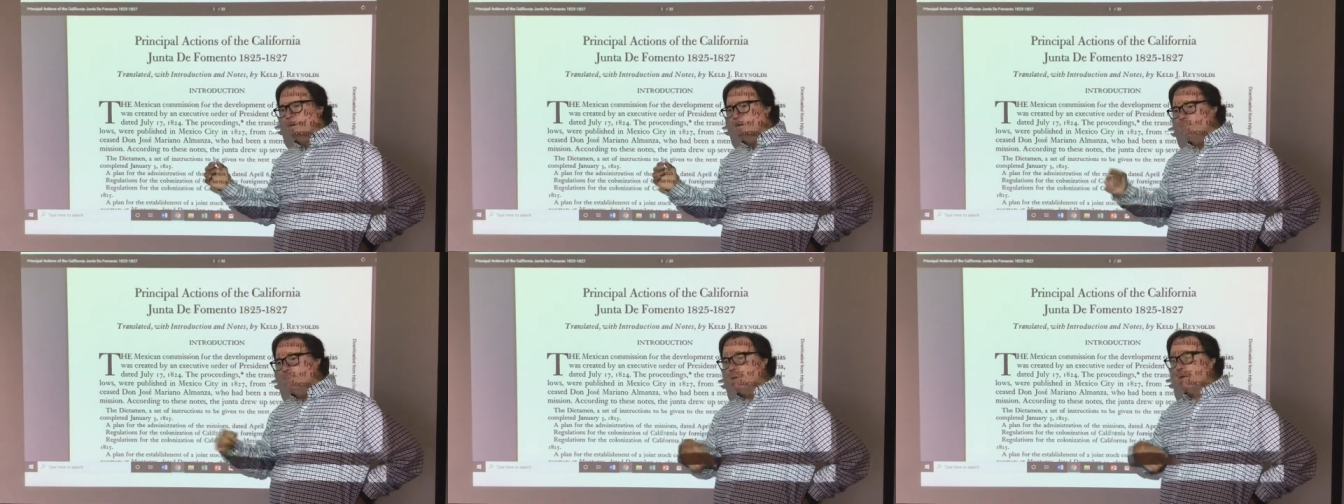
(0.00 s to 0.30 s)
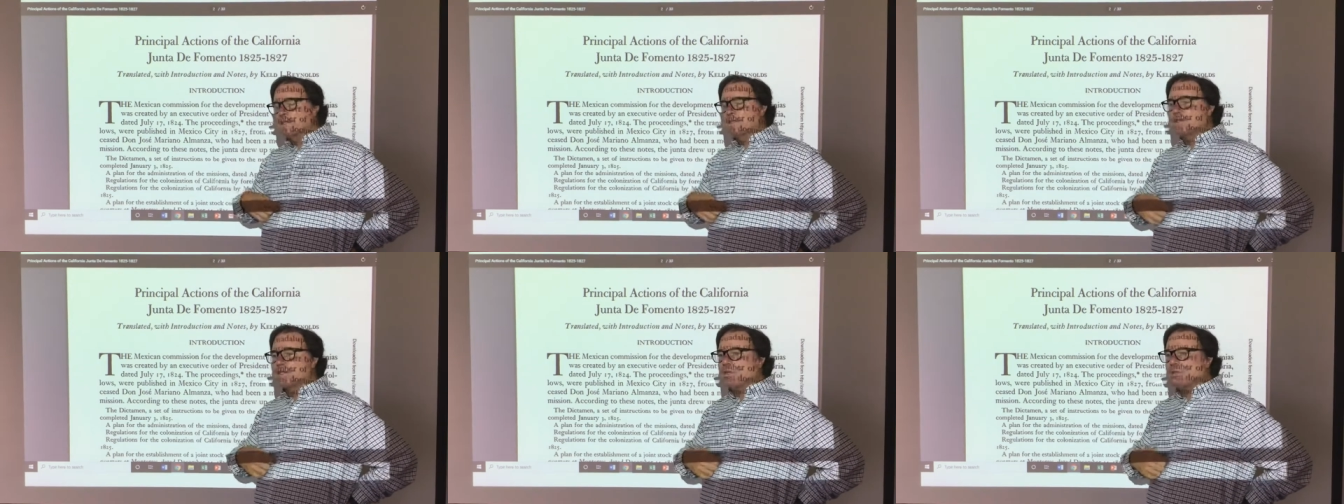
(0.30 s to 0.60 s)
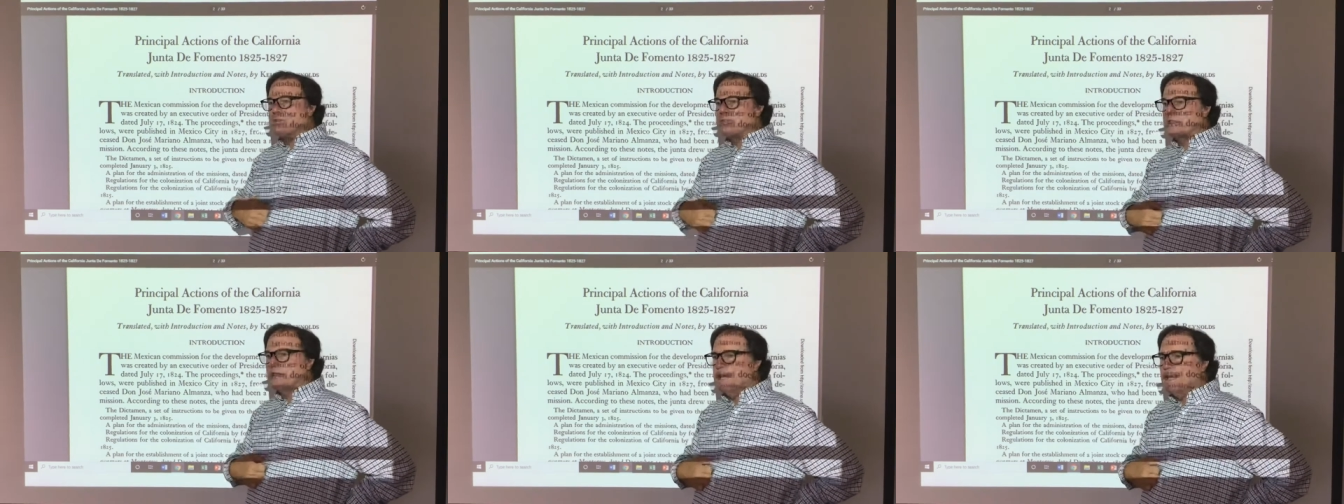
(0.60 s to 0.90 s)
Mexico
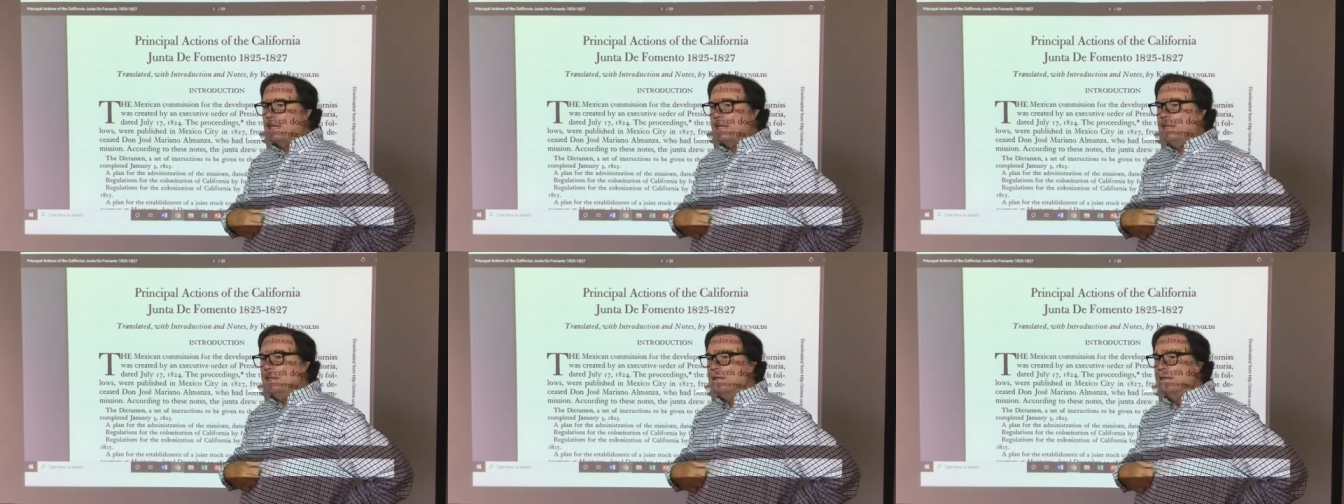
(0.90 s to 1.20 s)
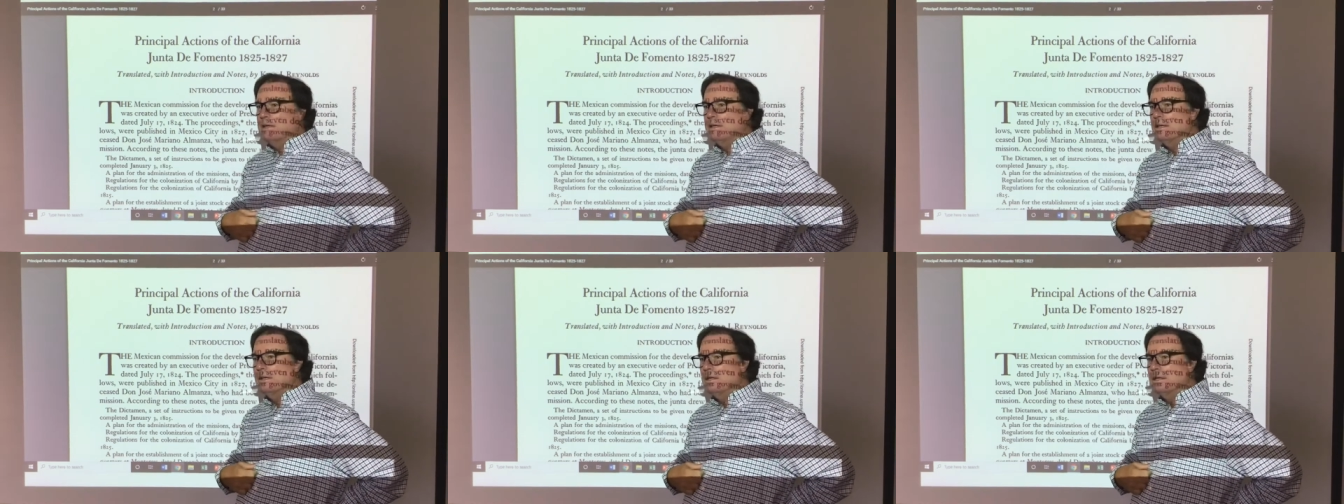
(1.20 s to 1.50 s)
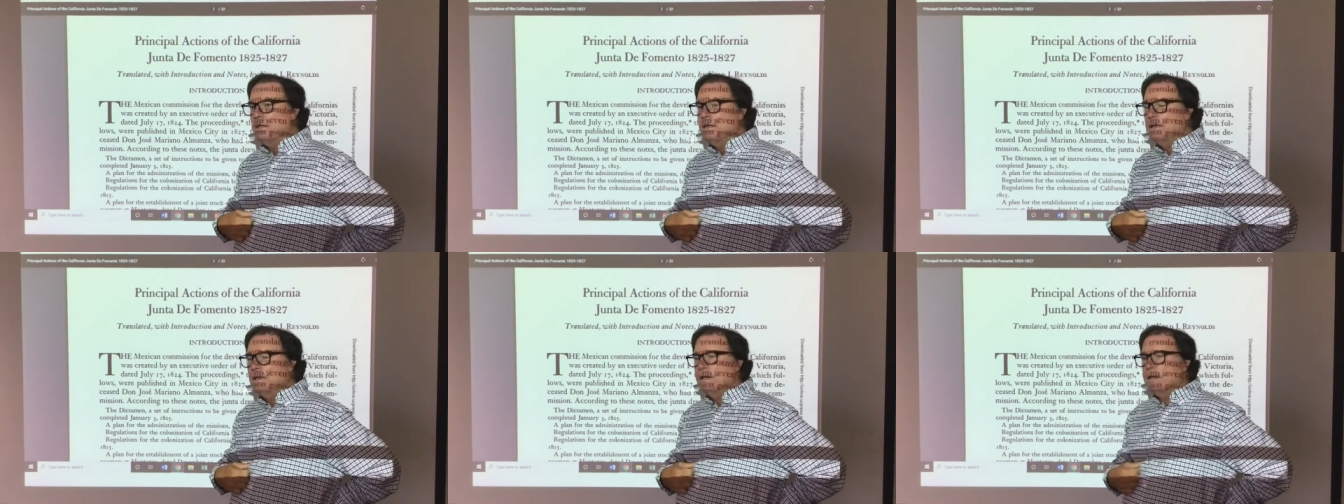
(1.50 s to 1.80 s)
City,
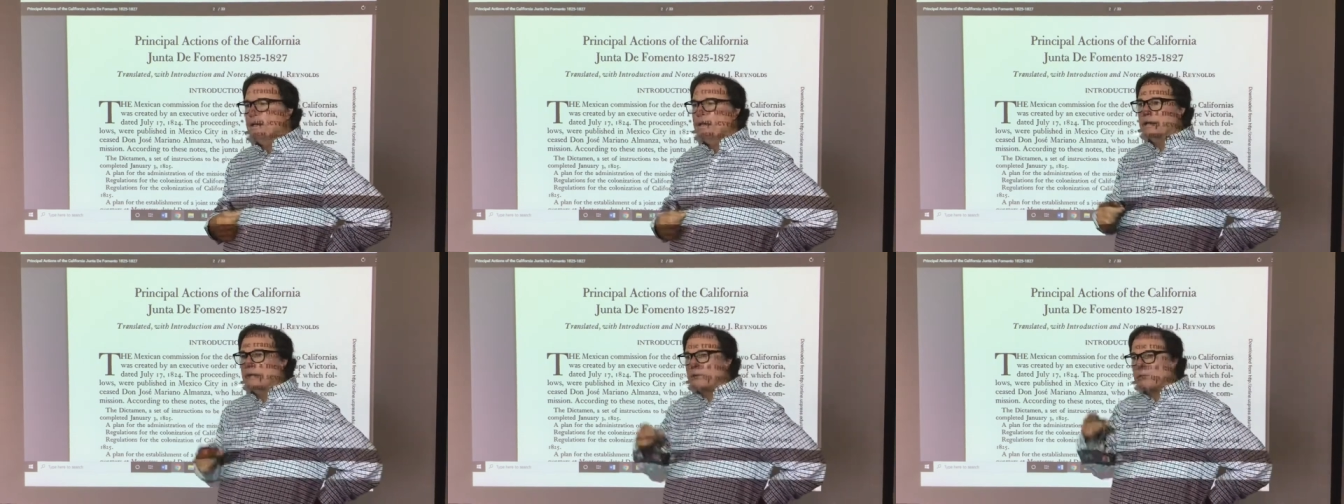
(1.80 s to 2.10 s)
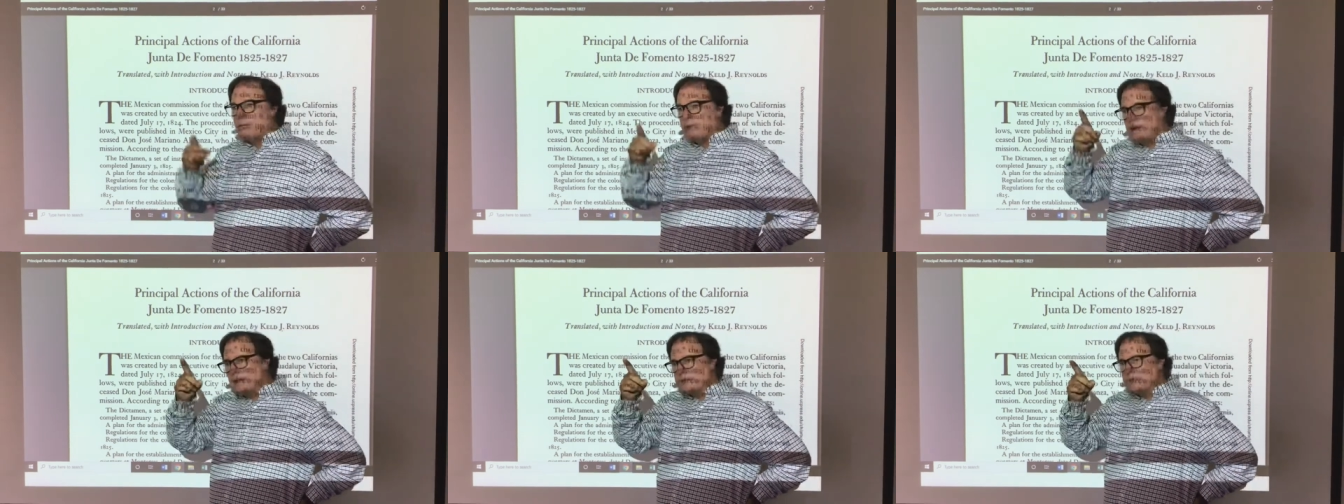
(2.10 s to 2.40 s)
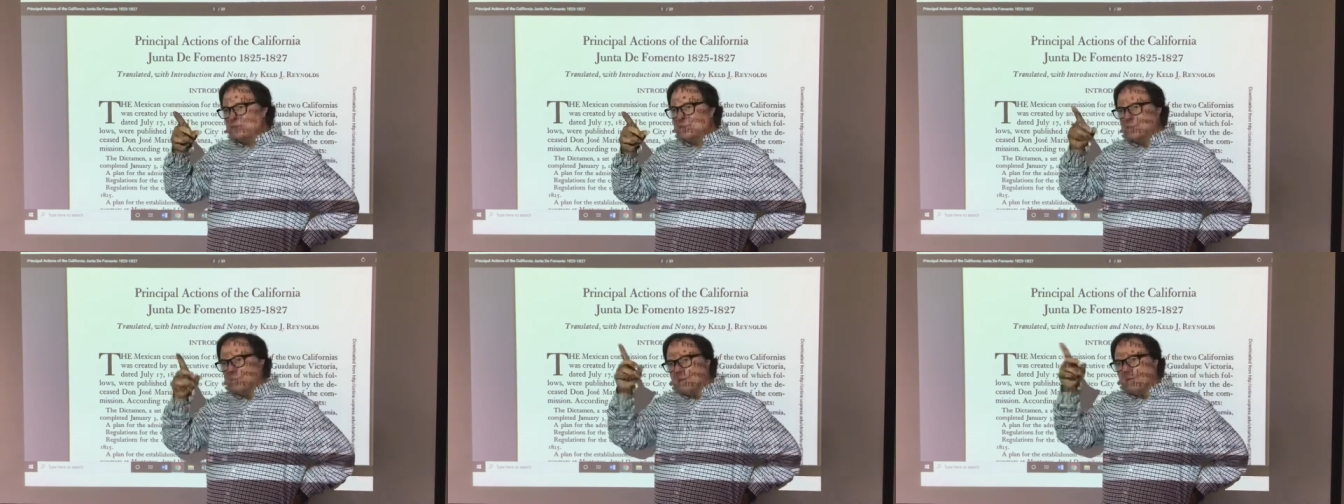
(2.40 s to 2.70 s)

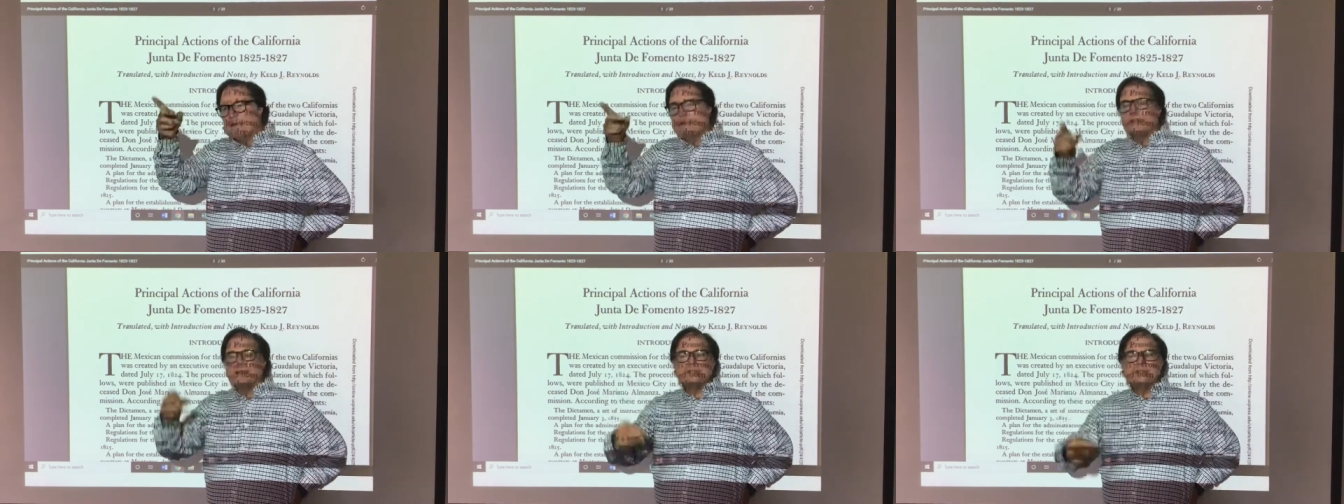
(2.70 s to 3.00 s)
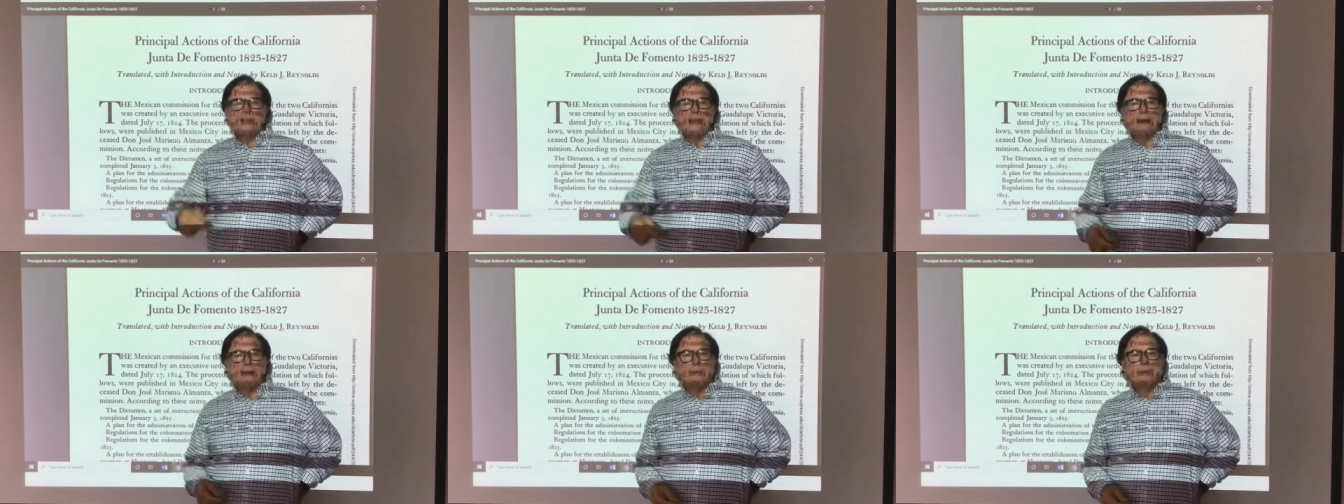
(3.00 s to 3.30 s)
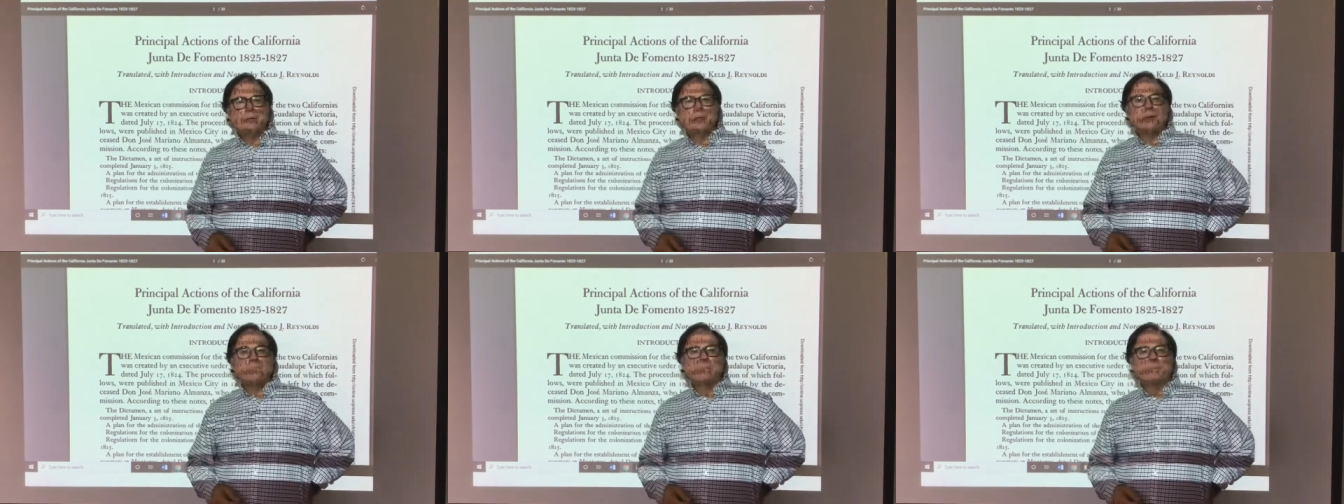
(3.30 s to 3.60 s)
wants to make this
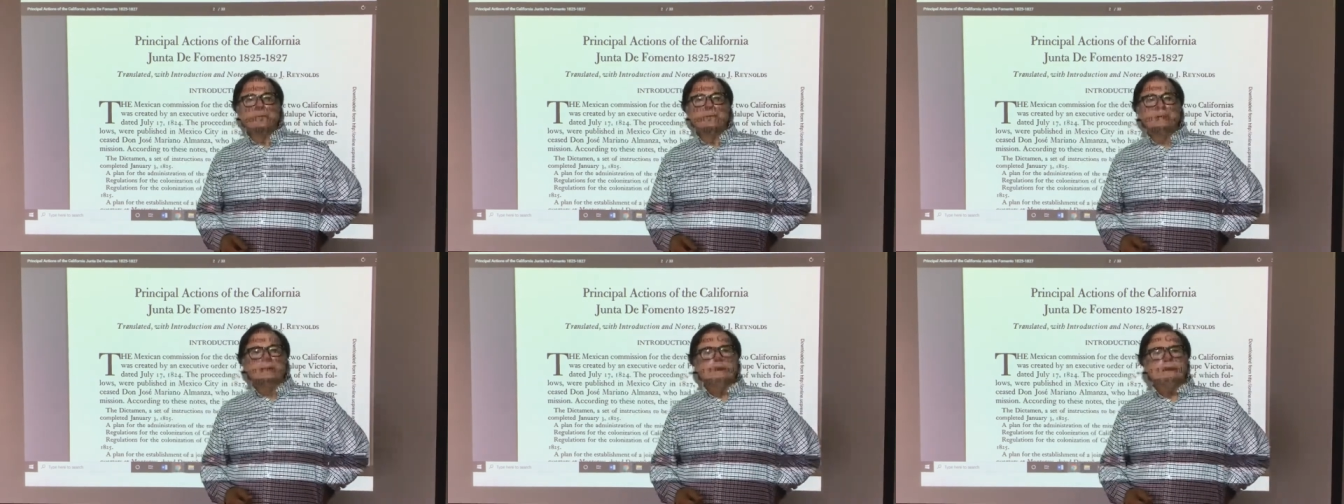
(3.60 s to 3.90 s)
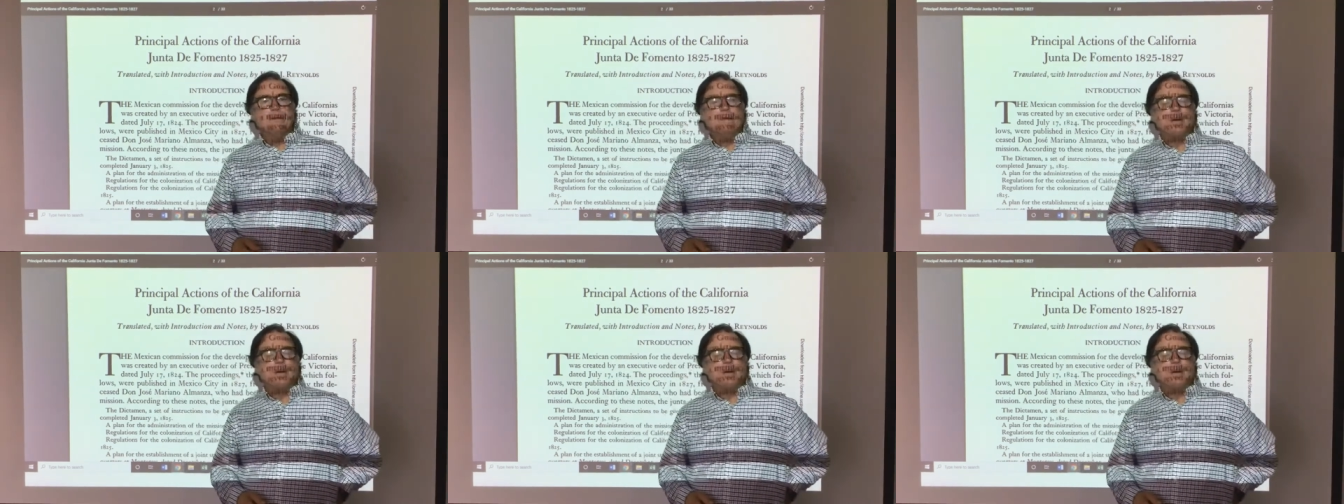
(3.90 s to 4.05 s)
happen up in